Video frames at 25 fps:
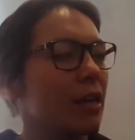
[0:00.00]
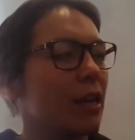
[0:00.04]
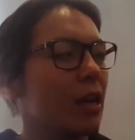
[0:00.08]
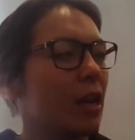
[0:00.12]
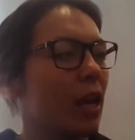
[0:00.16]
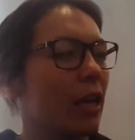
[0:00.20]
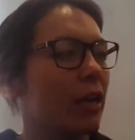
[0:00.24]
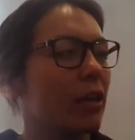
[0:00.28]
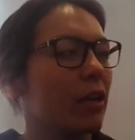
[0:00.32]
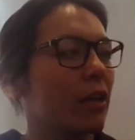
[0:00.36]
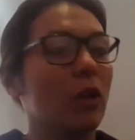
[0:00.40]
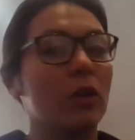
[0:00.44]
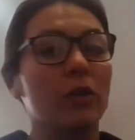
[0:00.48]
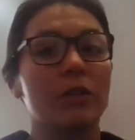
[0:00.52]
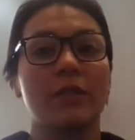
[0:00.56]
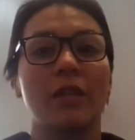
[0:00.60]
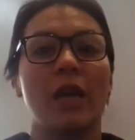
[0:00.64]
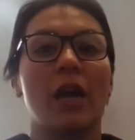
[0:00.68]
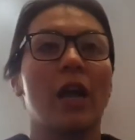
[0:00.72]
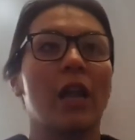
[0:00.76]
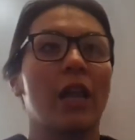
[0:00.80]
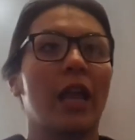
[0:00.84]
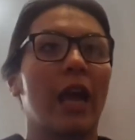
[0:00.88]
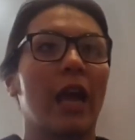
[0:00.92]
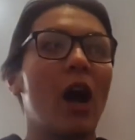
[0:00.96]
like lots.
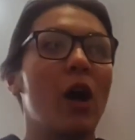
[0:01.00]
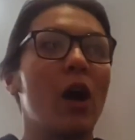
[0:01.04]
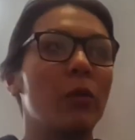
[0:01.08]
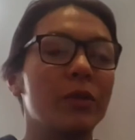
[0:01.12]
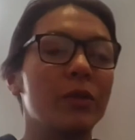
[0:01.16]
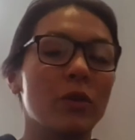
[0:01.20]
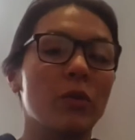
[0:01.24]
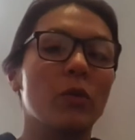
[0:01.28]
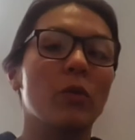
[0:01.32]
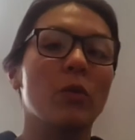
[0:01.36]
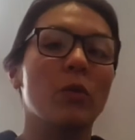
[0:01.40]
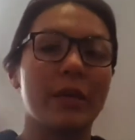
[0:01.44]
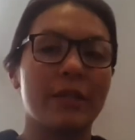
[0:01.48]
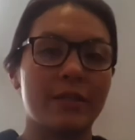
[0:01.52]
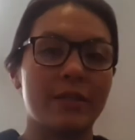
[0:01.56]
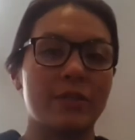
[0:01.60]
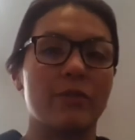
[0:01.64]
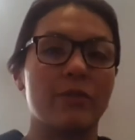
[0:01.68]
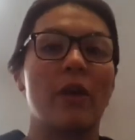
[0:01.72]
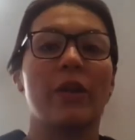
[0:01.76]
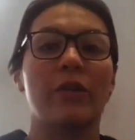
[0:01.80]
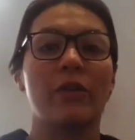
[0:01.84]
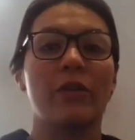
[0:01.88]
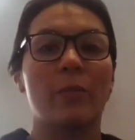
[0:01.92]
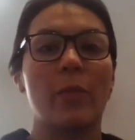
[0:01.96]
Uh, like I was always
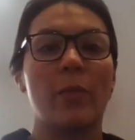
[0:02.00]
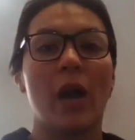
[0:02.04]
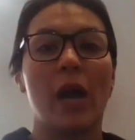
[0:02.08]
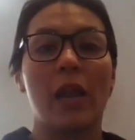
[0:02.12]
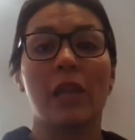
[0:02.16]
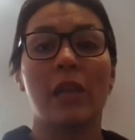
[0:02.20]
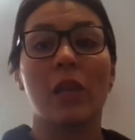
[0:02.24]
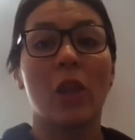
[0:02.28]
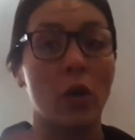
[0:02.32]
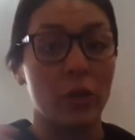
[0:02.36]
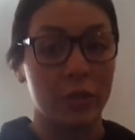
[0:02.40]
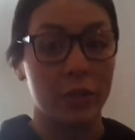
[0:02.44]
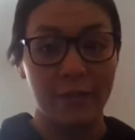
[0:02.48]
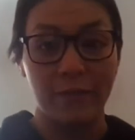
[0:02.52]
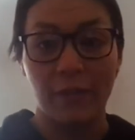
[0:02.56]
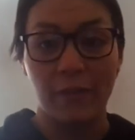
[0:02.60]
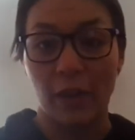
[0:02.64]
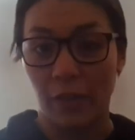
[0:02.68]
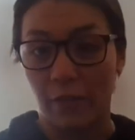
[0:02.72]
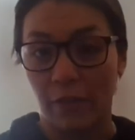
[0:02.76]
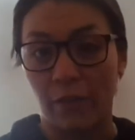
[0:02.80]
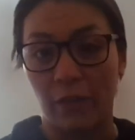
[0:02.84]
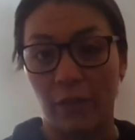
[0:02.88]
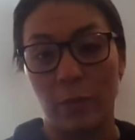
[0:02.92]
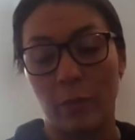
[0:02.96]
surrounded by lots of
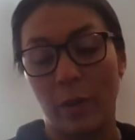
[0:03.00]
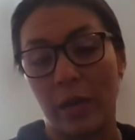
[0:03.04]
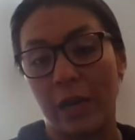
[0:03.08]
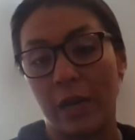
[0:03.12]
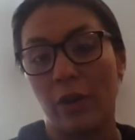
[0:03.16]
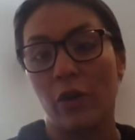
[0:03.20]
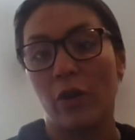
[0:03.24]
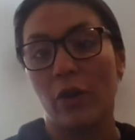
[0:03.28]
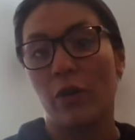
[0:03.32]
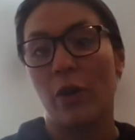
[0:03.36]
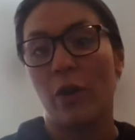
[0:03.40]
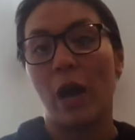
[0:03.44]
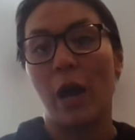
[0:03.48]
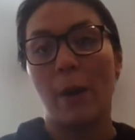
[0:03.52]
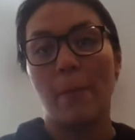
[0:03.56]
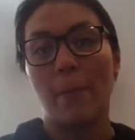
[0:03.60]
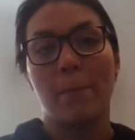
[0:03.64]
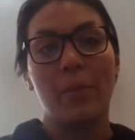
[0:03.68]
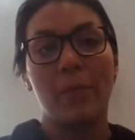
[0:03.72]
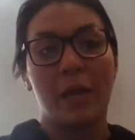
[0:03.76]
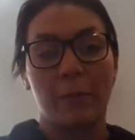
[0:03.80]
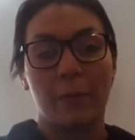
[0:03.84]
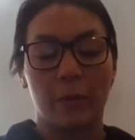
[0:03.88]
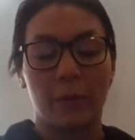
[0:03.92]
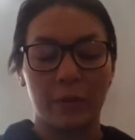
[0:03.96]
other Filipino um,
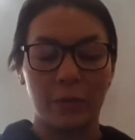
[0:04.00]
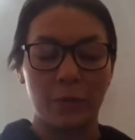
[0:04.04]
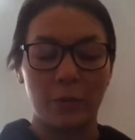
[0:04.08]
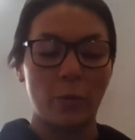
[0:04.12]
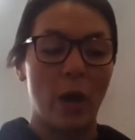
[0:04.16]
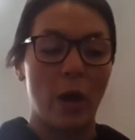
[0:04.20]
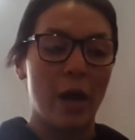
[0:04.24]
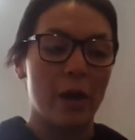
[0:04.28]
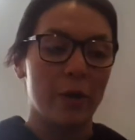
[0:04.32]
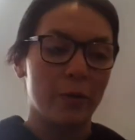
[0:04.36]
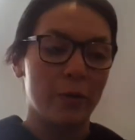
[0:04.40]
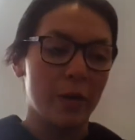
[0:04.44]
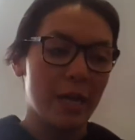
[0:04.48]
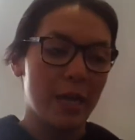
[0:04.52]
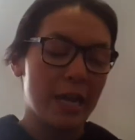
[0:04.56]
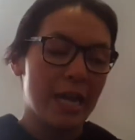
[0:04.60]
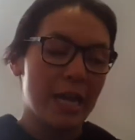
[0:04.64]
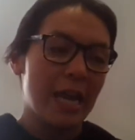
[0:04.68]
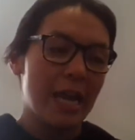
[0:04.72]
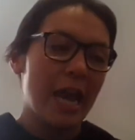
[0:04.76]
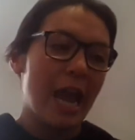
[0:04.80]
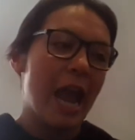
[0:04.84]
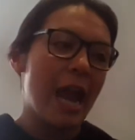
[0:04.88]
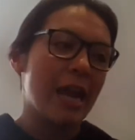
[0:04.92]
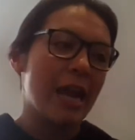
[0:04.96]
people as well,
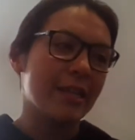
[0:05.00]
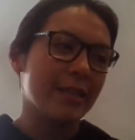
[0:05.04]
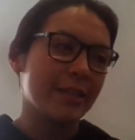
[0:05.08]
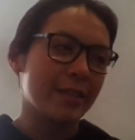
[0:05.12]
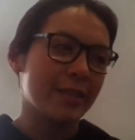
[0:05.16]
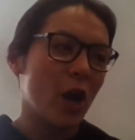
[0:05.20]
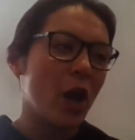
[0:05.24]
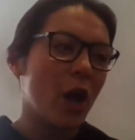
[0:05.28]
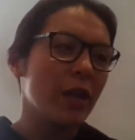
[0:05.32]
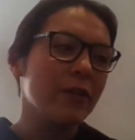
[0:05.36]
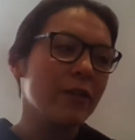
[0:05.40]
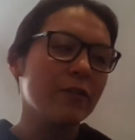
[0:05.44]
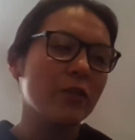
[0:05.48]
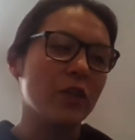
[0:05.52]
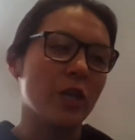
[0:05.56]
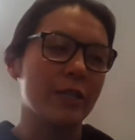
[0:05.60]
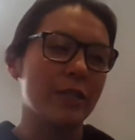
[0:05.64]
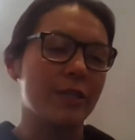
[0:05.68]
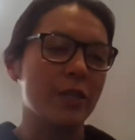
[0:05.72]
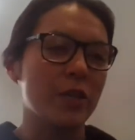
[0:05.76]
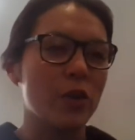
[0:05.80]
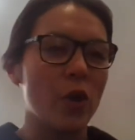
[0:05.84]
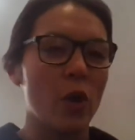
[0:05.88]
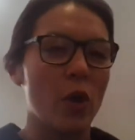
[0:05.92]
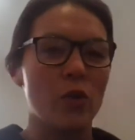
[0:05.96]
and it's kind of just
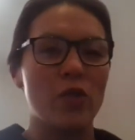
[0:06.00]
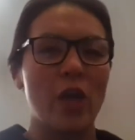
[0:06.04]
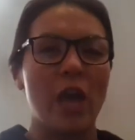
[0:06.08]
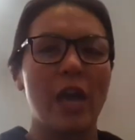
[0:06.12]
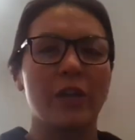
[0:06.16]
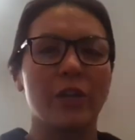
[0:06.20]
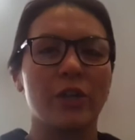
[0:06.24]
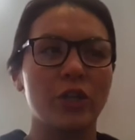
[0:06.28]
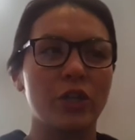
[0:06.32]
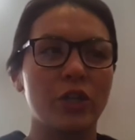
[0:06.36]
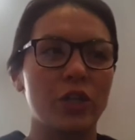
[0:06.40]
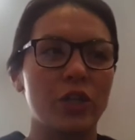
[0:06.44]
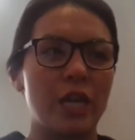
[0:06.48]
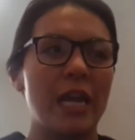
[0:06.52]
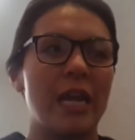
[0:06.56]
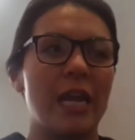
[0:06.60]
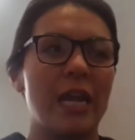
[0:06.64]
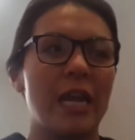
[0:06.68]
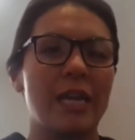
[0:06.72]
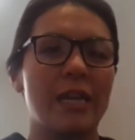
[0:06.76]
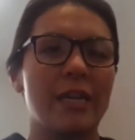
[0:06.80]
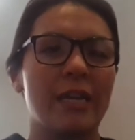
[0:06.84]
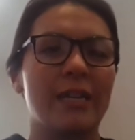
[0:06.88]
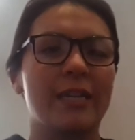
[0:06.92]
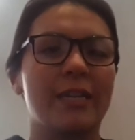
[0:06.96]
you know that
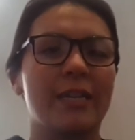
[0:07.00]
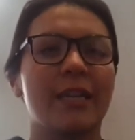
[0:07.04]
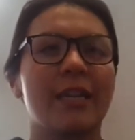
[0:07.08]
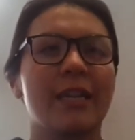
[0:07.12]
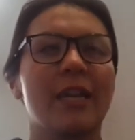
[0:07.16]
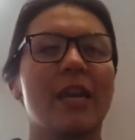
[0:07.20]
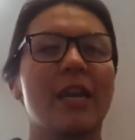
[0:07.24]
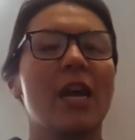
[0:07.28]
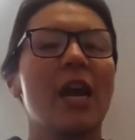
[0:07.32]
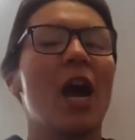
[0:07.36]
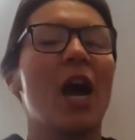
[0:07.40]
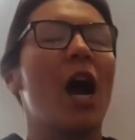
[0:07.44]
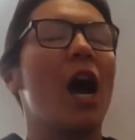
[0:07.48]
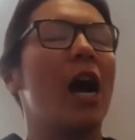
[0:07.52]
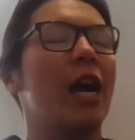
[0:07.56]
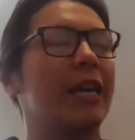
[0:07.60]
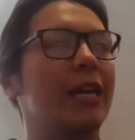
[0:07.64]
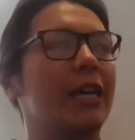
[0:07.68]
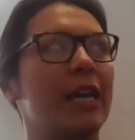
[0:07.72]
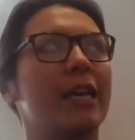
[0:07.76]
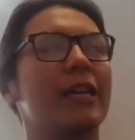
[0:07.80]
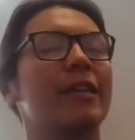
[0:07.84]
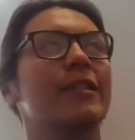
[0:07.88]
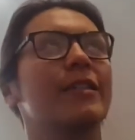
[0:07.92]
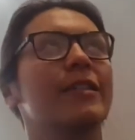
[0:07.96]
shared, I
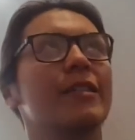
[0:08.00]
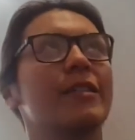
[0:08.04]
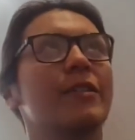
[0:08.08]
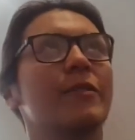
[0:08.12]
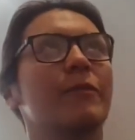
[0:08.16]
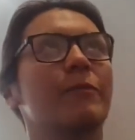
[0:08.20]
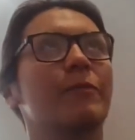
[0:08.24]
guess,